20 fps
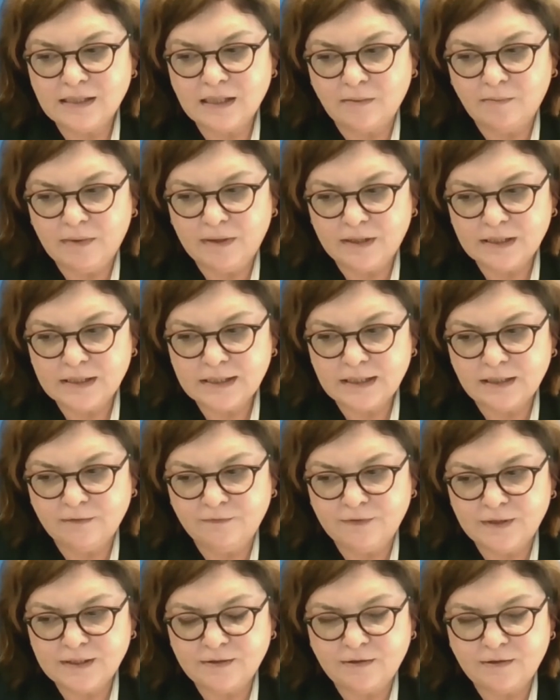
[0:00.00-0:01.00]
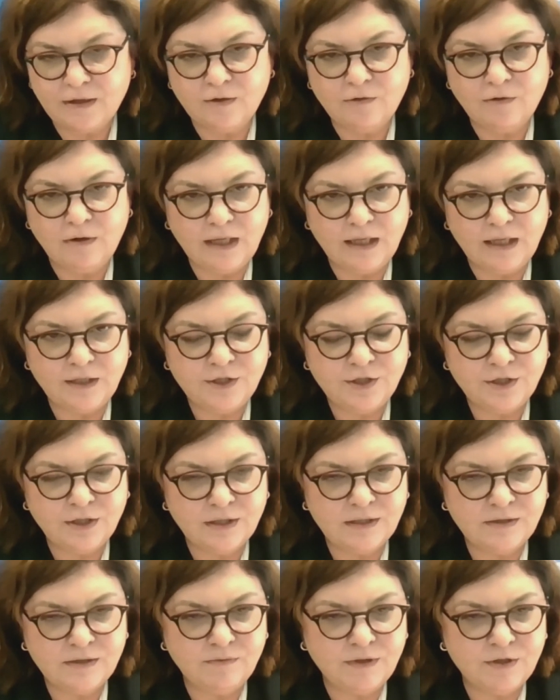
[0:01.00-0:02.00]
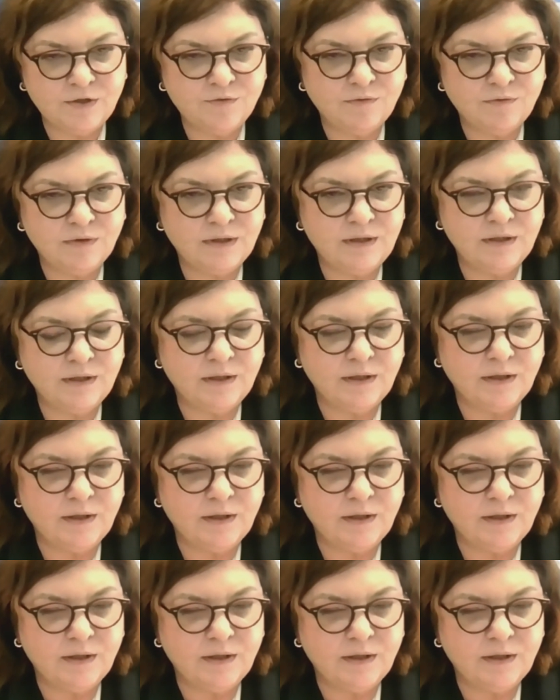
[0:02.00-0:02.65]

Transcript: some air service regulations which would